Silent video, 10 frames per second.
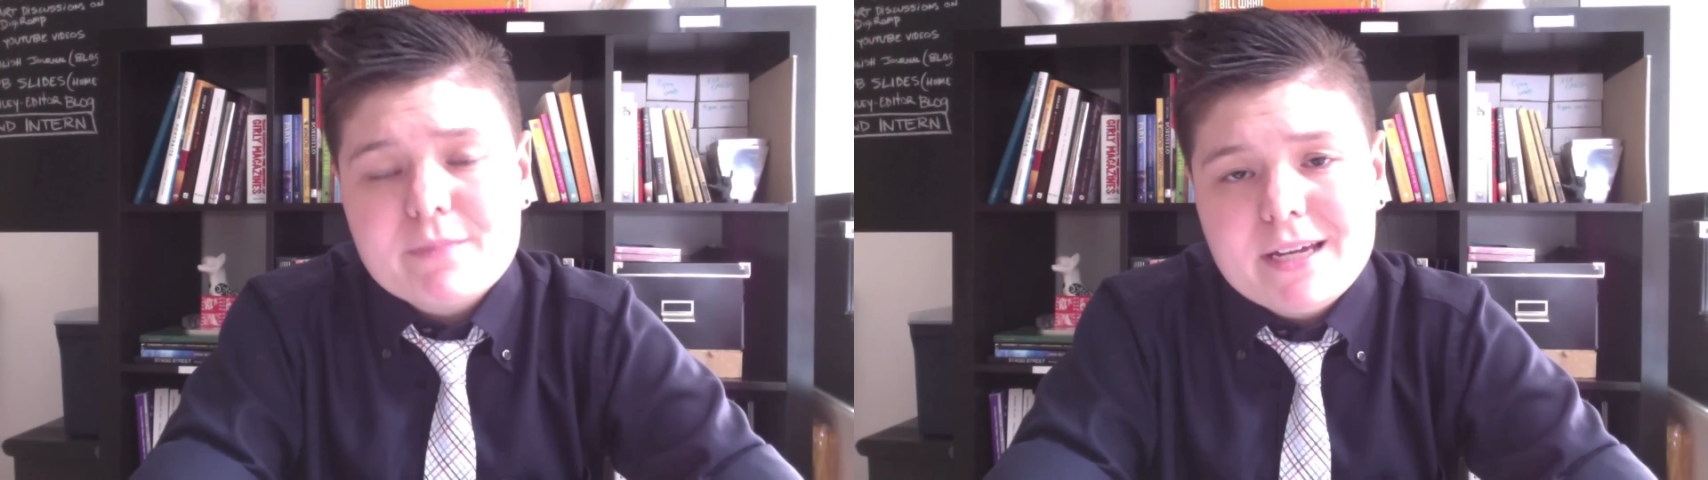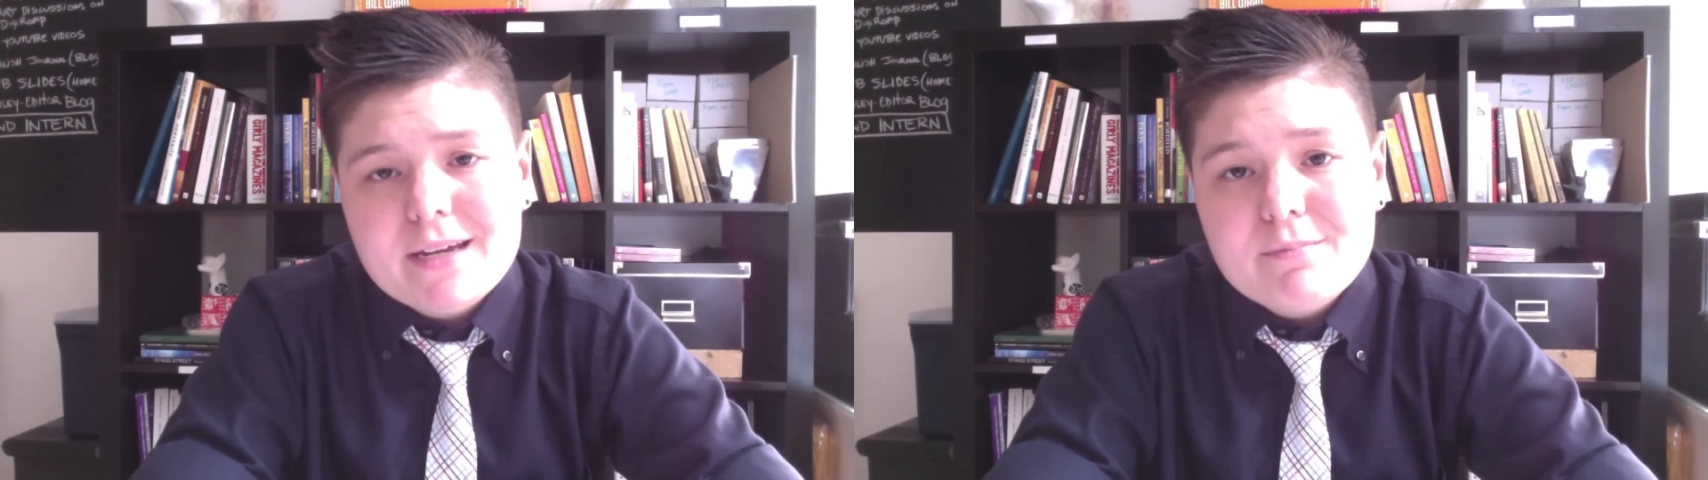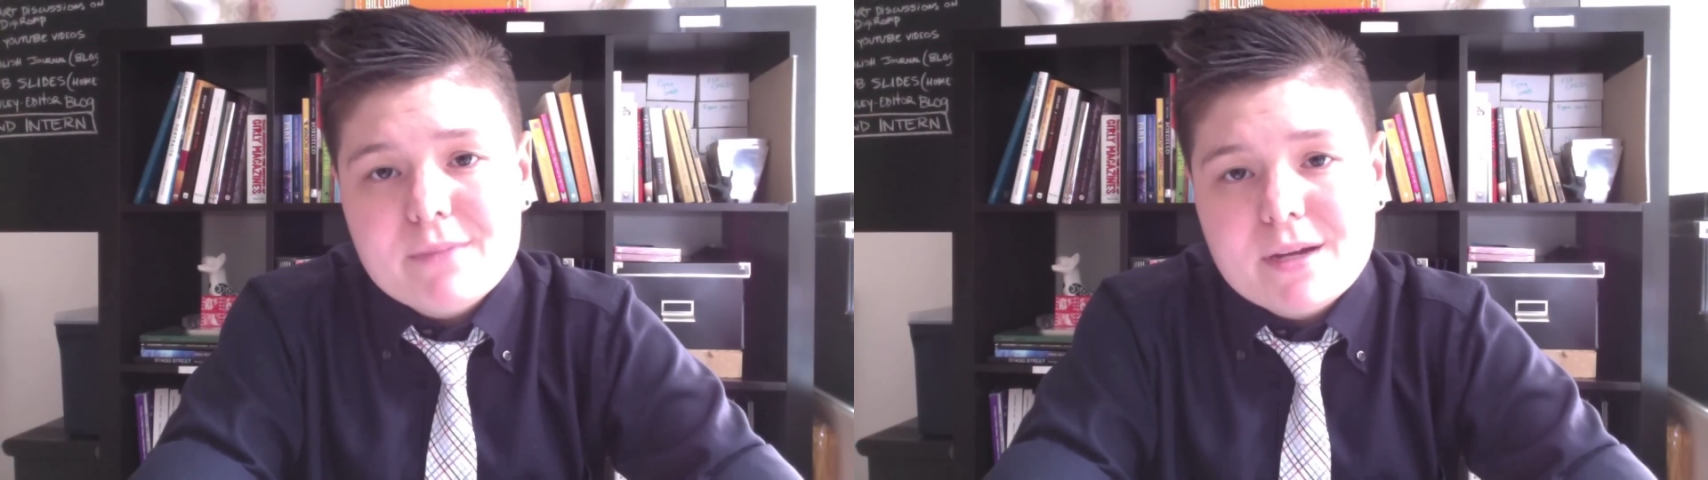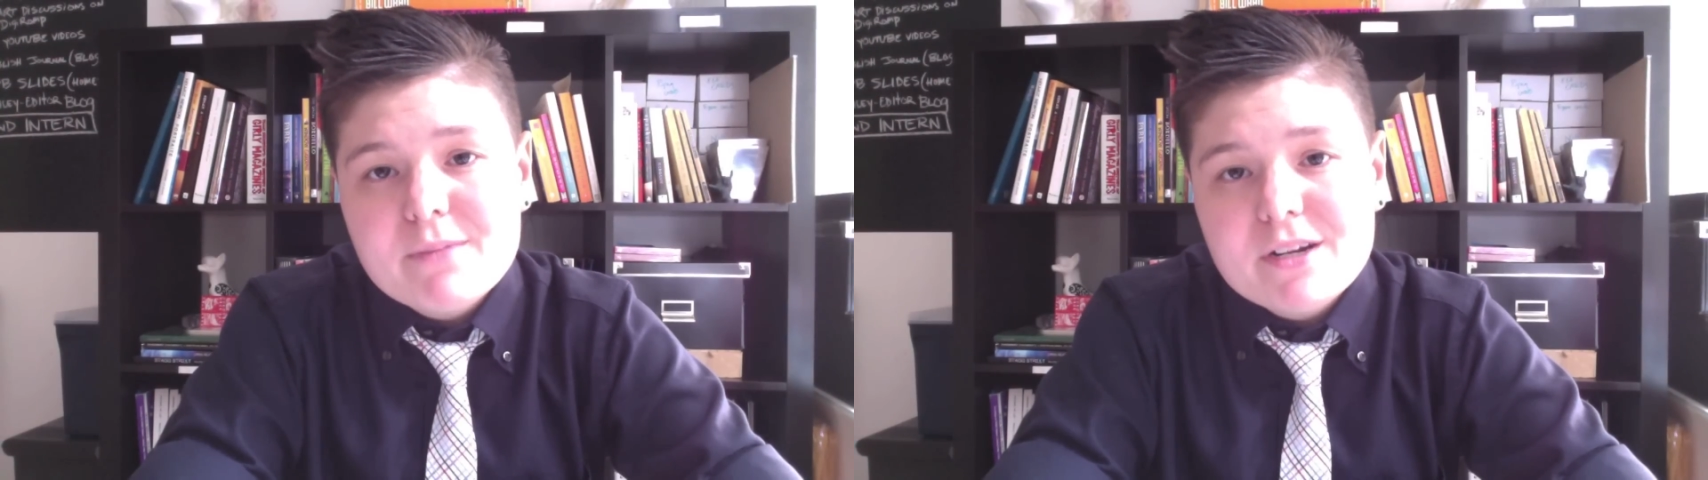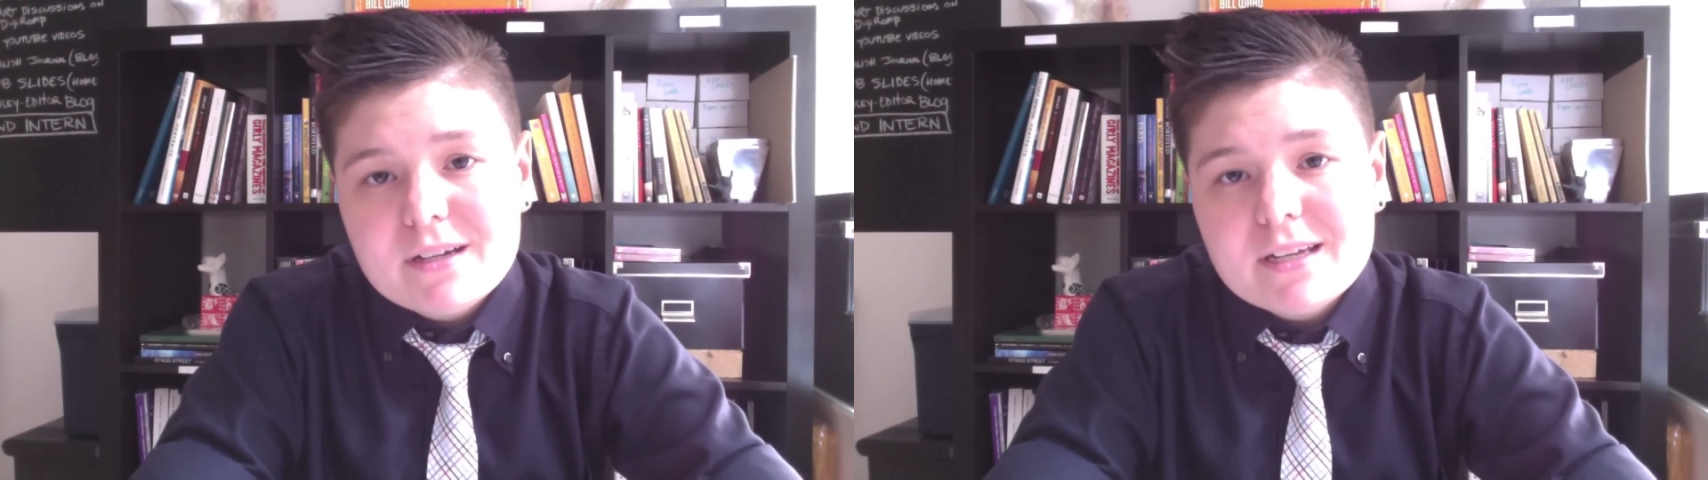Kim in
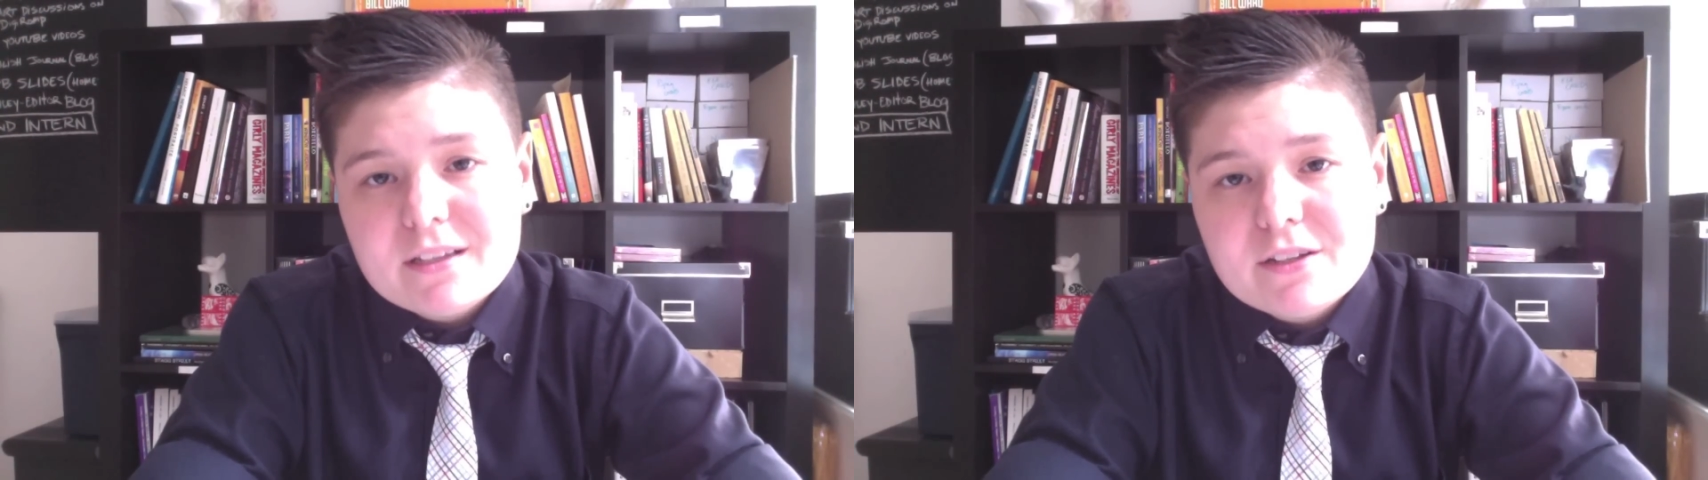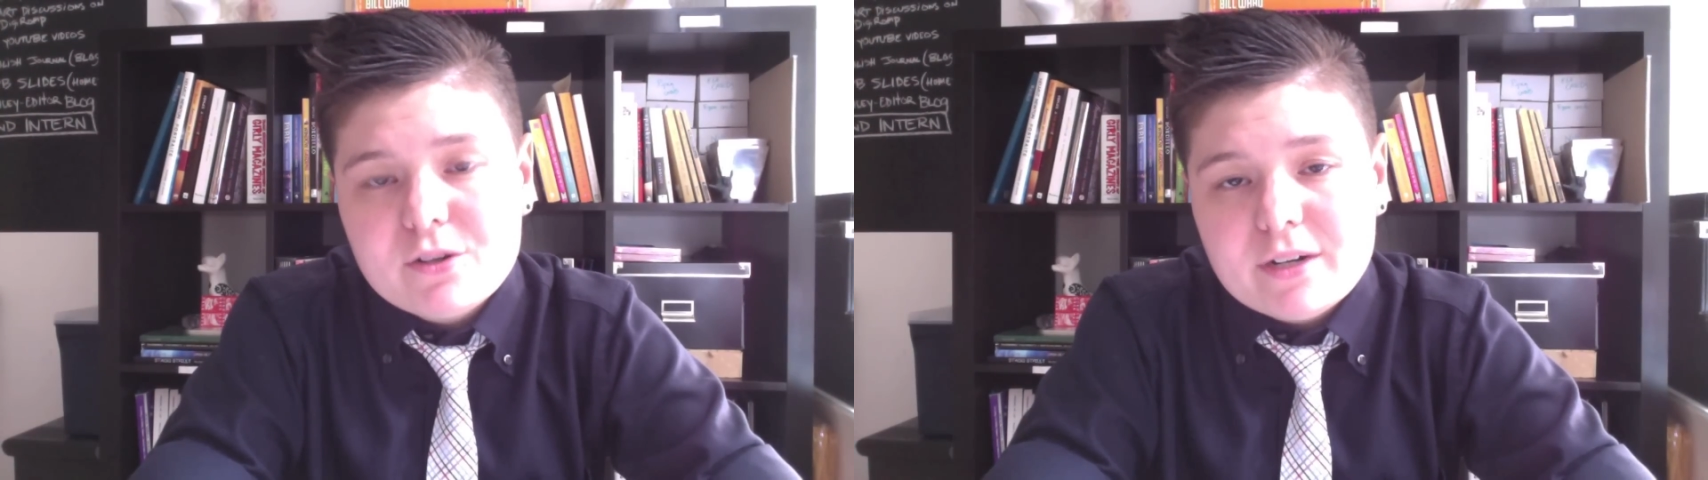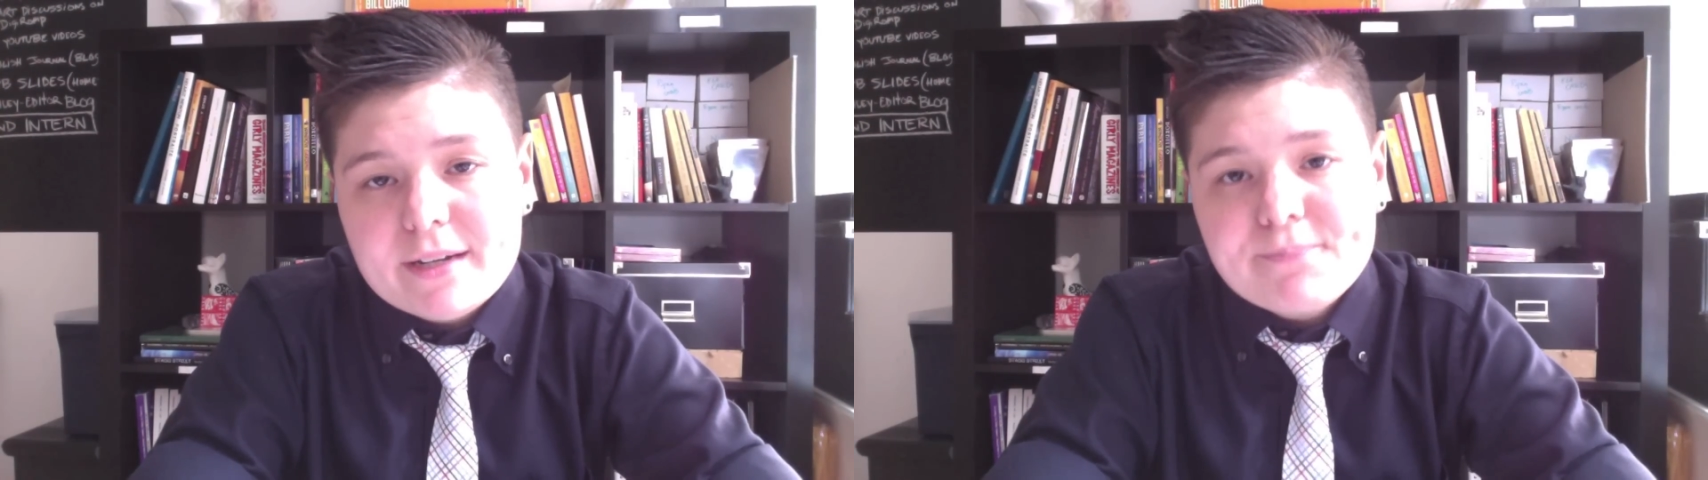Minooka, Illinois.